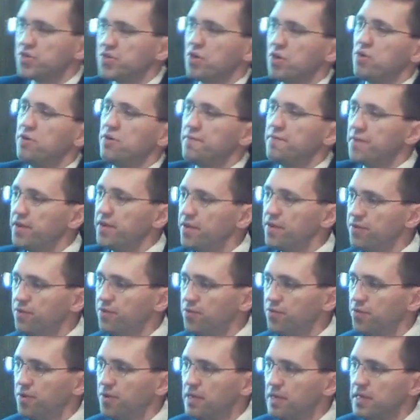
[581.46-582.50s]
over
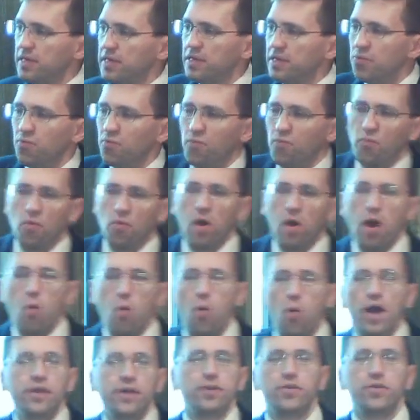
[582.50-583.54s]
you
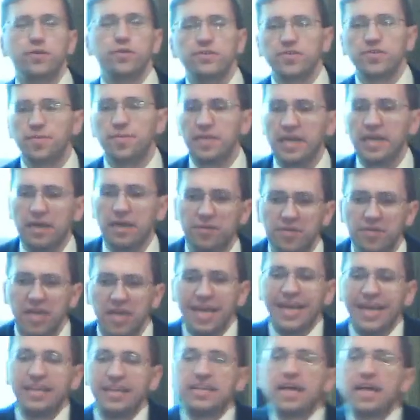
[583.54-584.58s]
while you're doing something else.
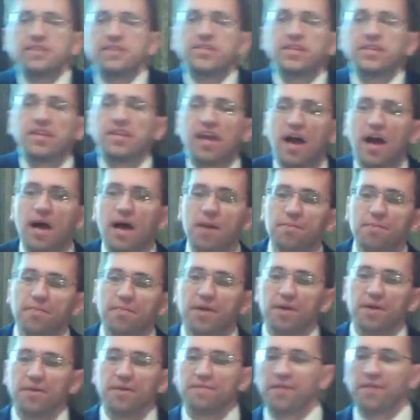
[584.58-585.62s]
It doesn't
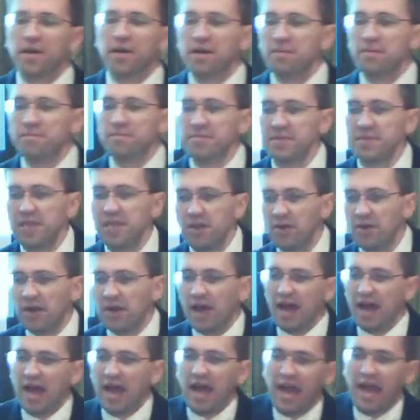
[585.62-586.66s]
come from, you know, a
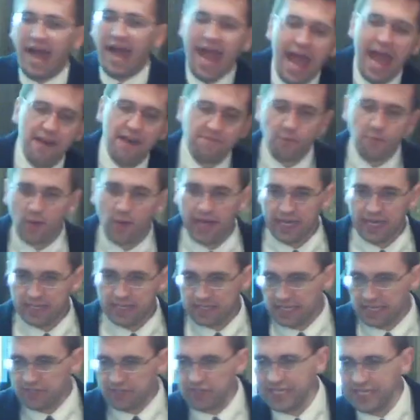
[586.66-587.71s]
halfway
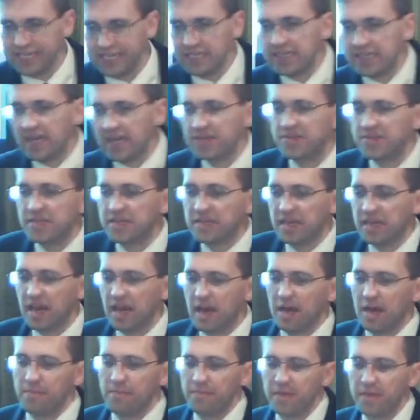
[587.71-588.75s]
attention. It doesn't
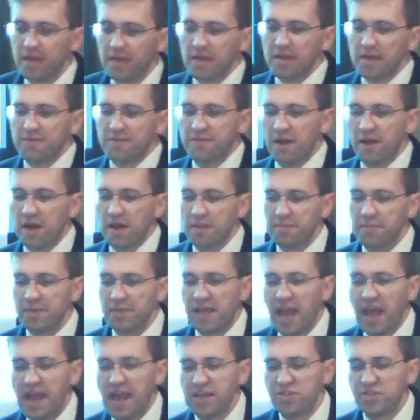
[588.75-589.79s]
come from
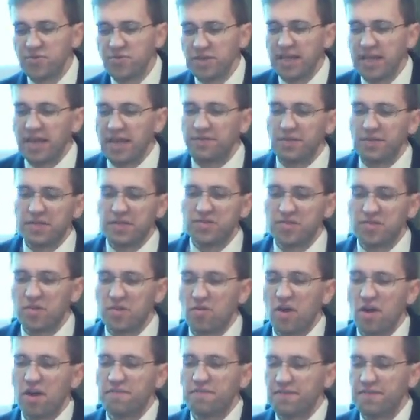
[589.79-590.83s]
casually every
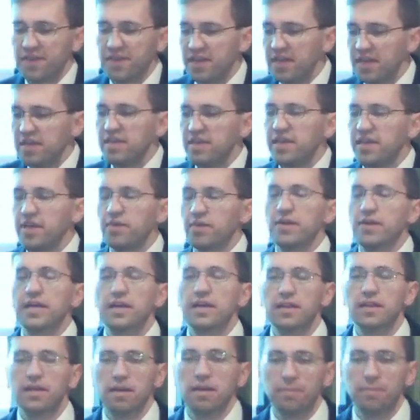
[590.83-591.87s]
so often hearing
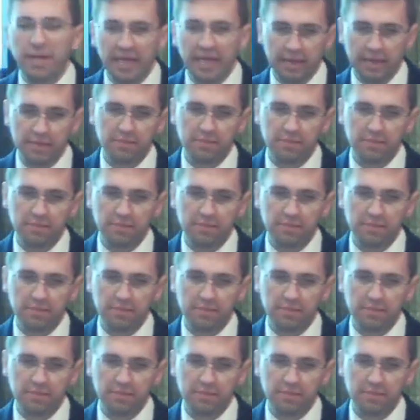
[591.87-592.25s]
a little bit.